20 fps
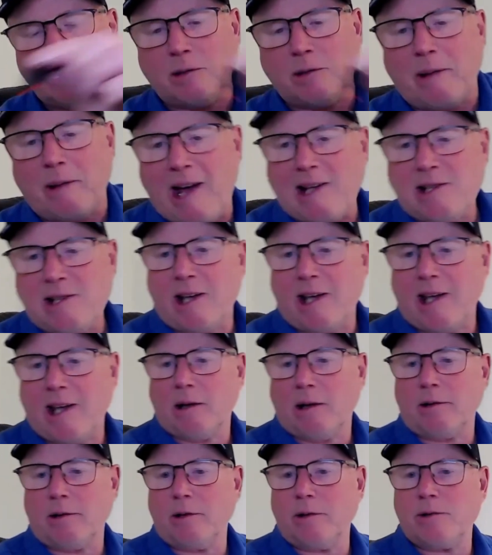bass
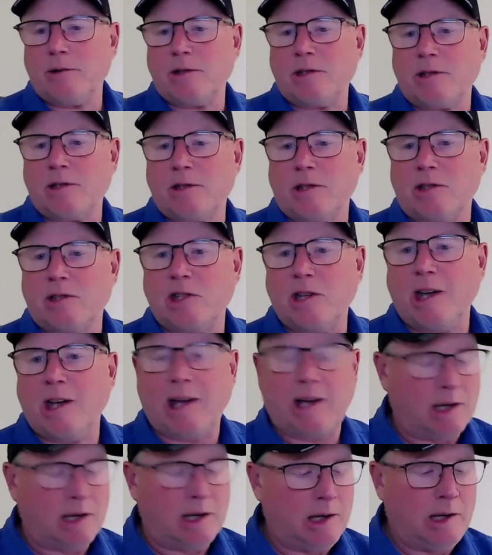angler uses a
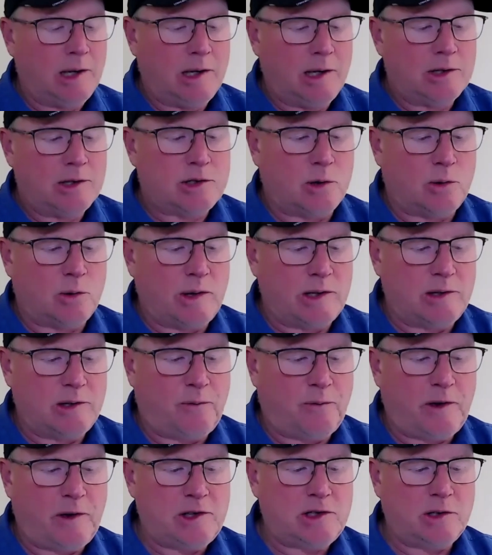jig. So when you
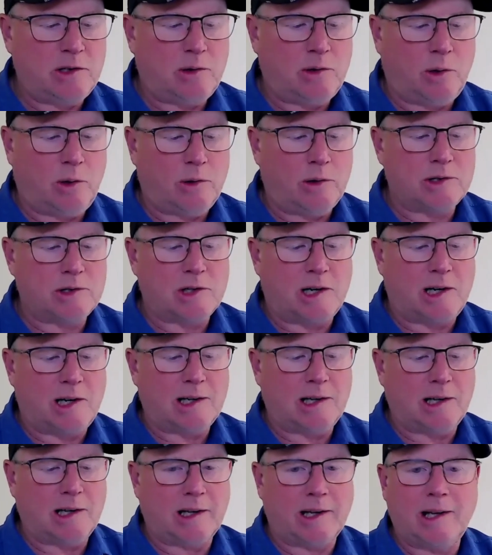fish it
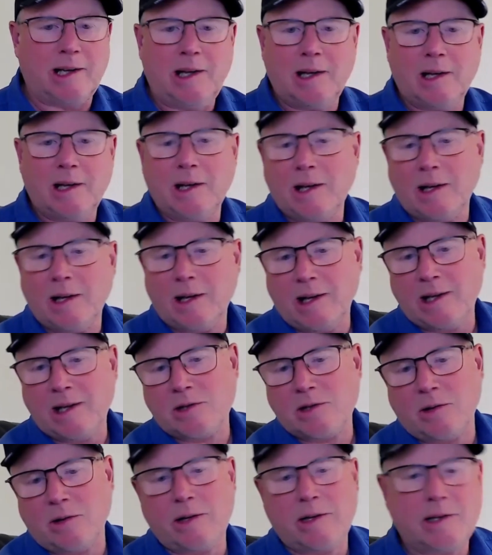horizontally, it's
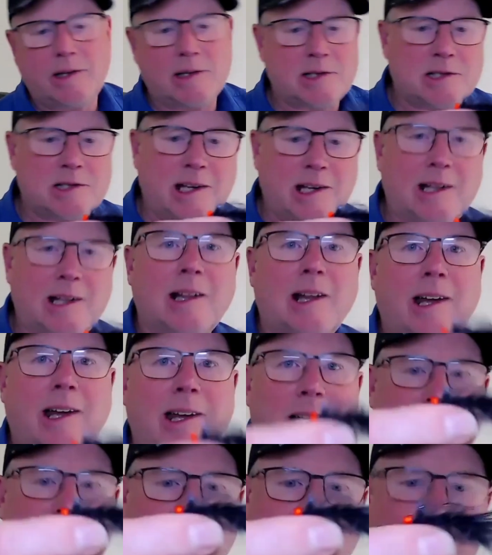going to sit
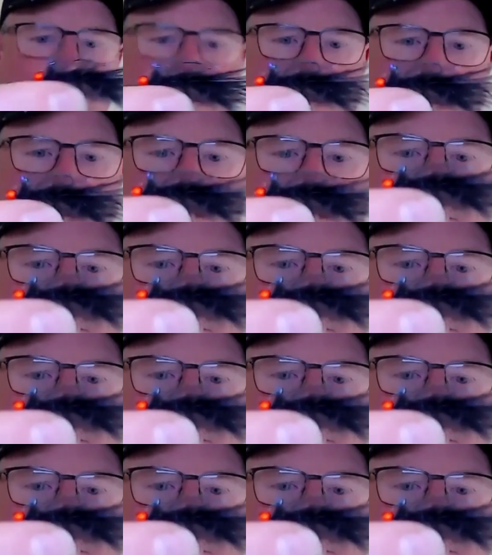like this.